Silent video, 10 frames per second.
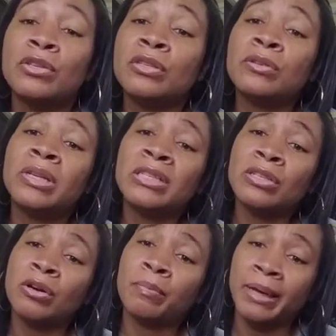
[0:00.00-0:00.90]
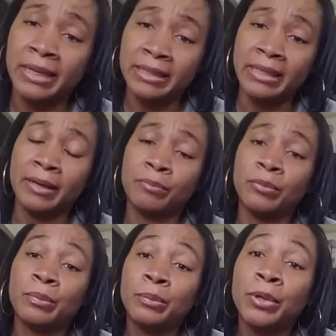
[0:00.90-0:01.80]
So let's skirt past that.
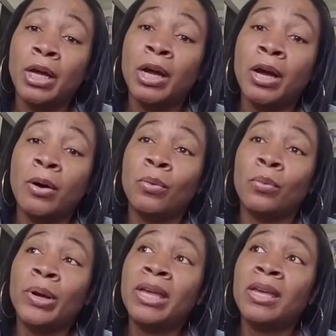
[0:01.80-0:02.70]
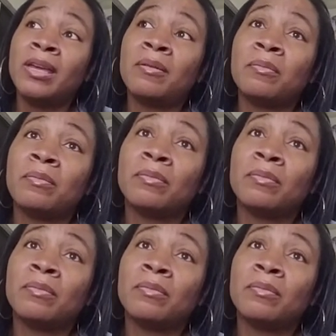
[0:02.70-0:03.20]
We